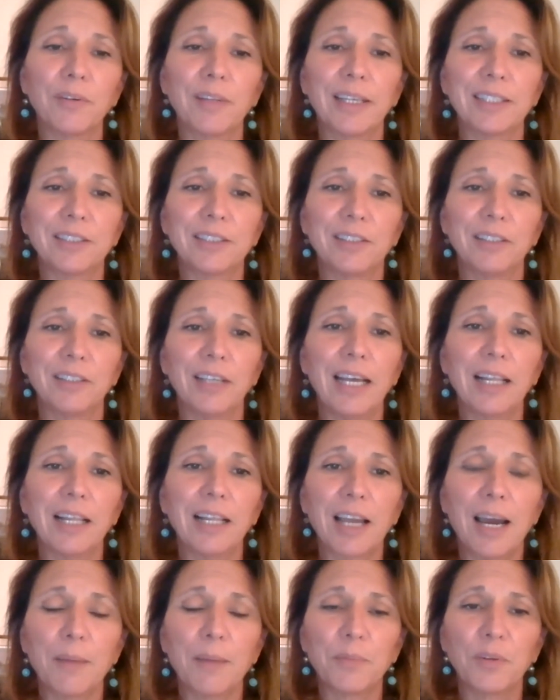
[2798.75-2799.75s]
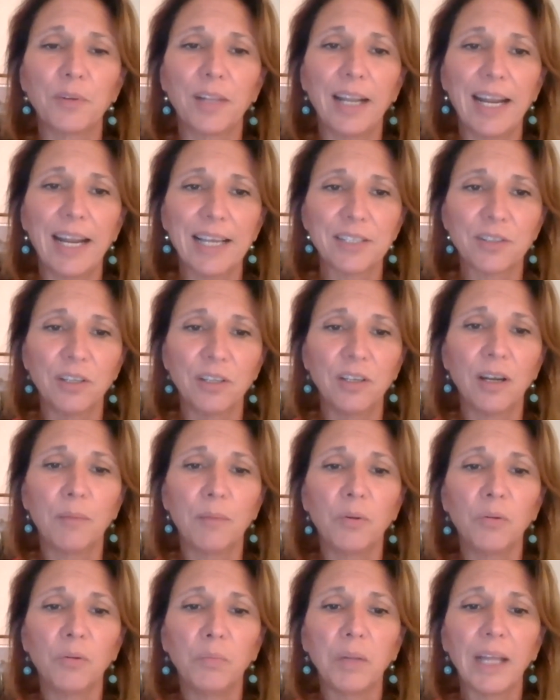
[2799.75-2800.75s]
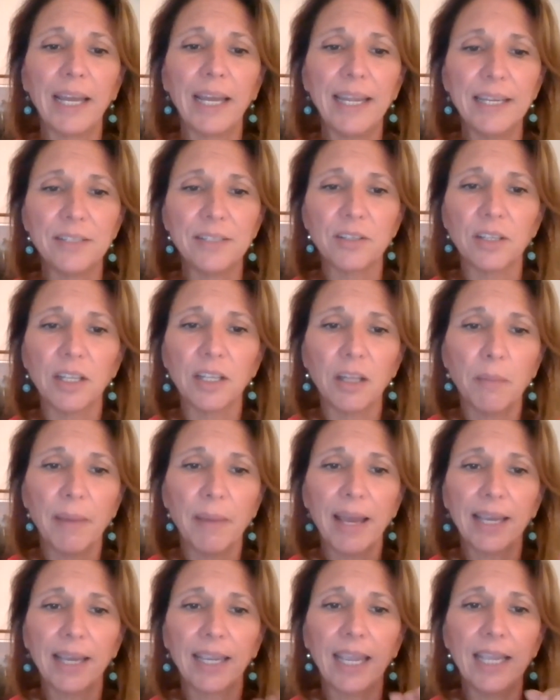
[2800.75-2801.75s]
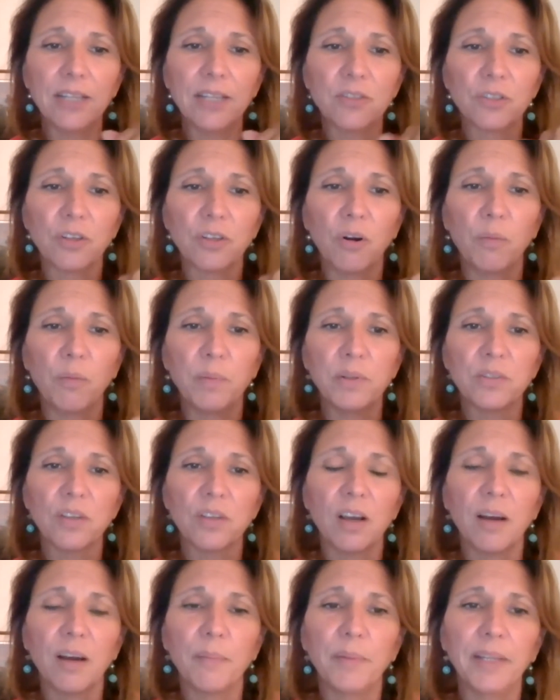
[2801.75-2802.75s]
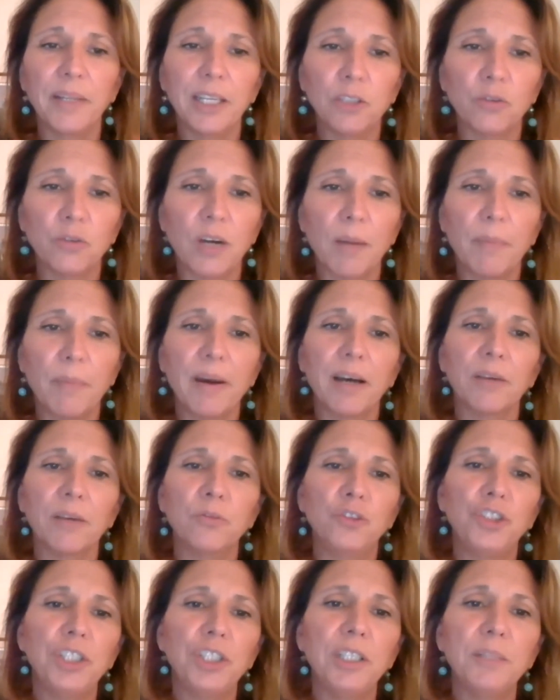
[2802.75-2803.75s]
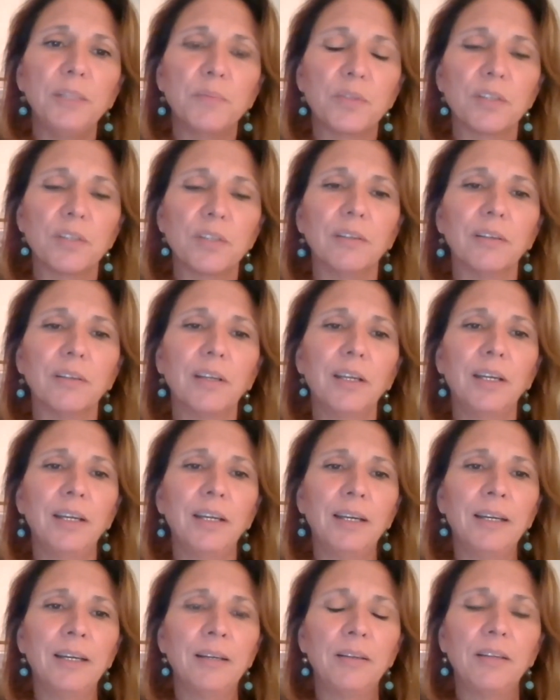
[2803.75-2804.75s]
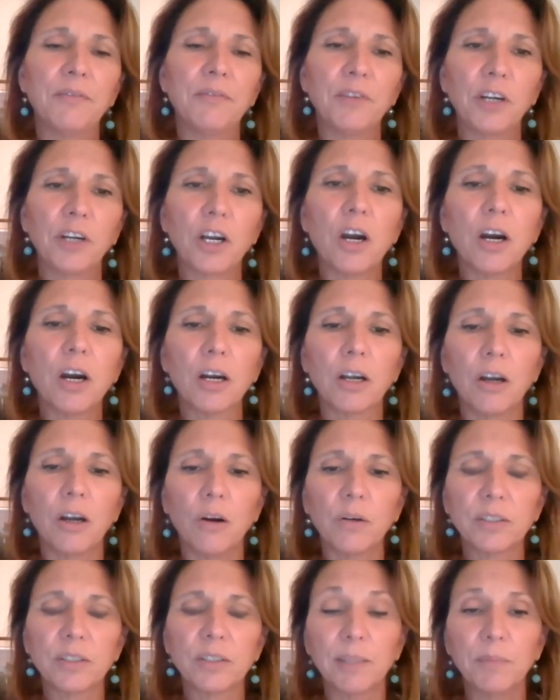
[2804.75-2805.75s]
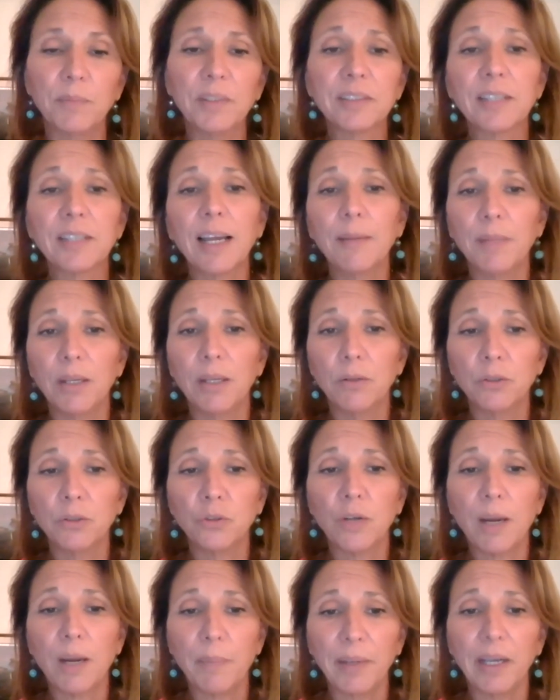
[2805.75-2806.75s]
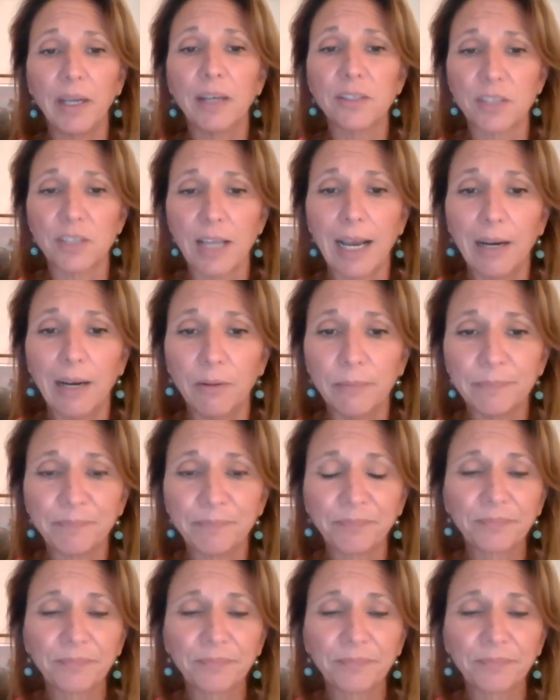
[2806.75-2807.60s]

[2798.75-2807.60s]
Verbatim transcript: That's the helicopter that has the double blades, and then the back gate just opens up and they drop out Jeeps and different cargo, except this time they were dropping us out.